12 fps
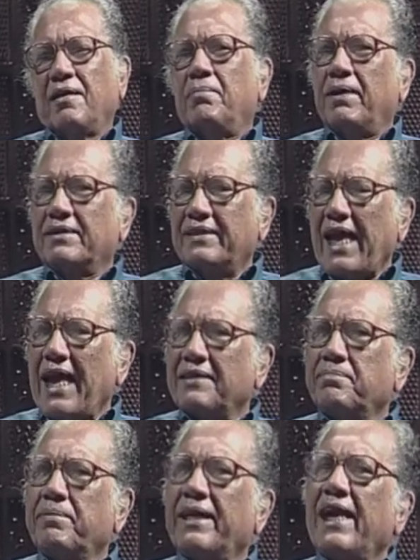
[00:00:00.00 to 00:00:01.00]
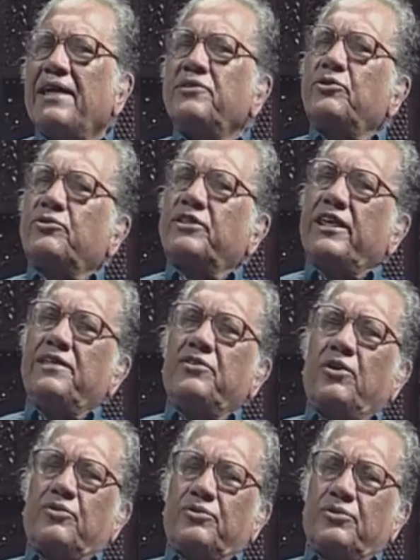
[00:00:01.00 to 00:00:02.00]
But that began to change
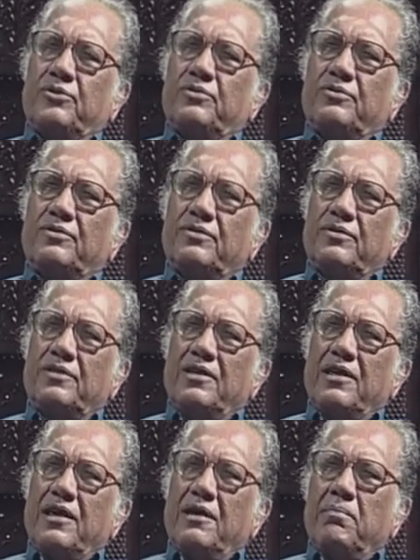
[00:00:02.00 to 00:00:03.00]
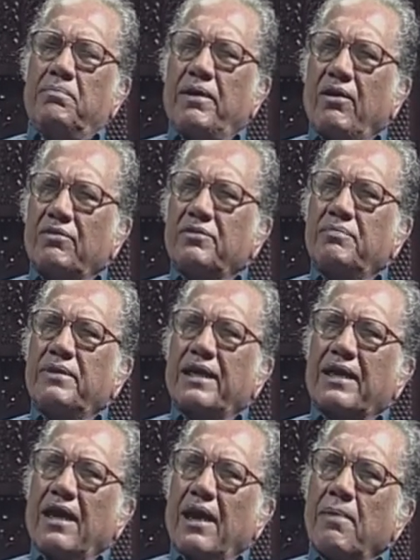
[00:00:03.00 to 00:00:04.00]
also. Because of the
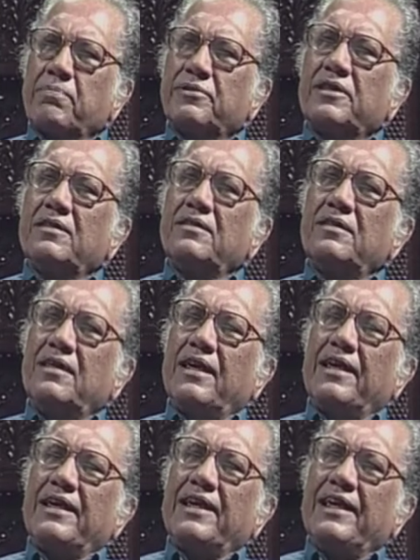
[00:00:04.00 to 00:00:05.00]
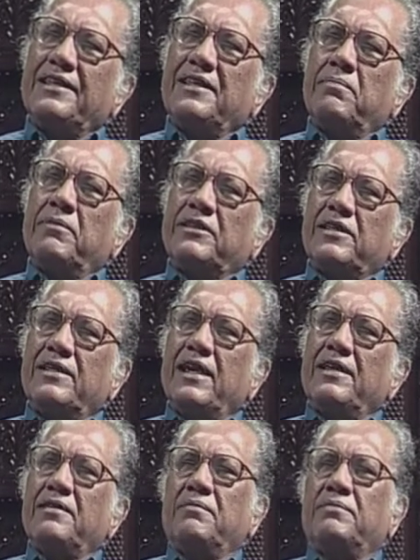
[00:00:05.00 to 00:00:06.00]
corruption in the
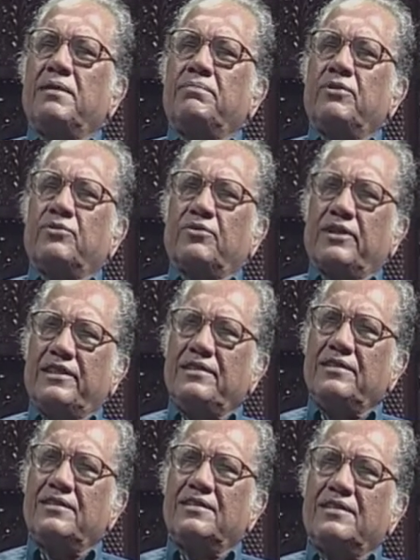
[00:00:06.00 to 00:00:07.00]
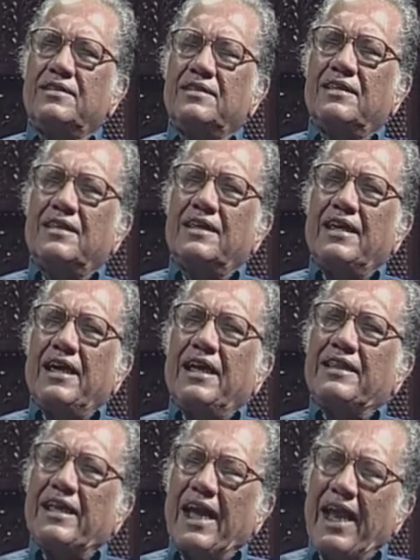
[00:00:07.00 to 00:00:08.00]
machinery of the Portuguese,
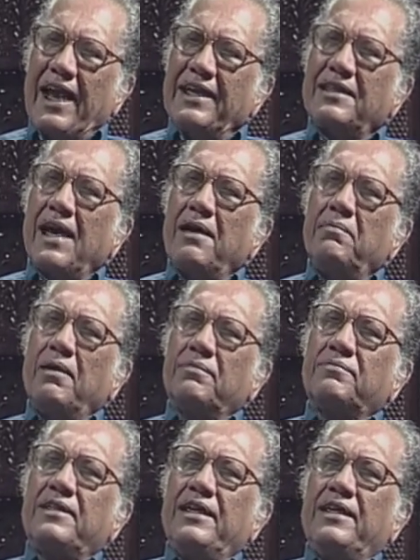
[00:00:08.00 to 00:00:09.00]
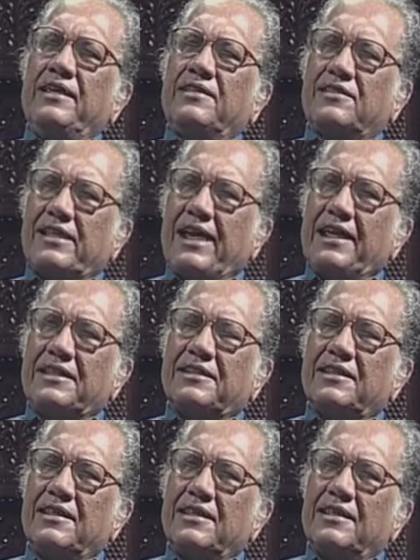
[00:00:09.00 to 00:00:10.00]
the income of the
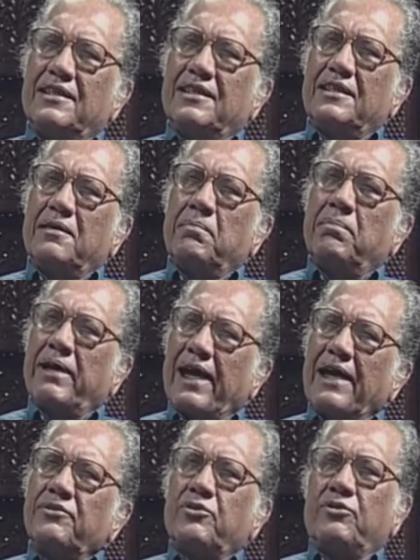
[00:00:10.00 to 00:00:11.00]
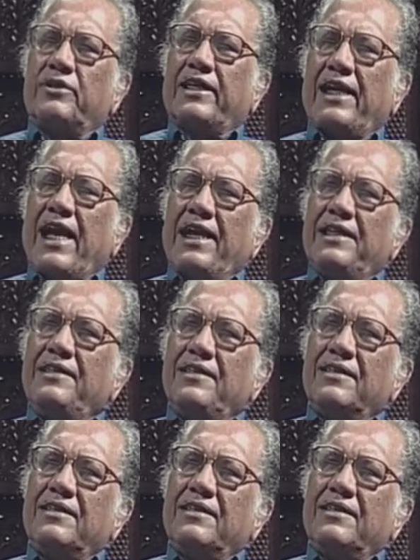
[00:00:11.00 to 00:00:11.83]
state began to decline.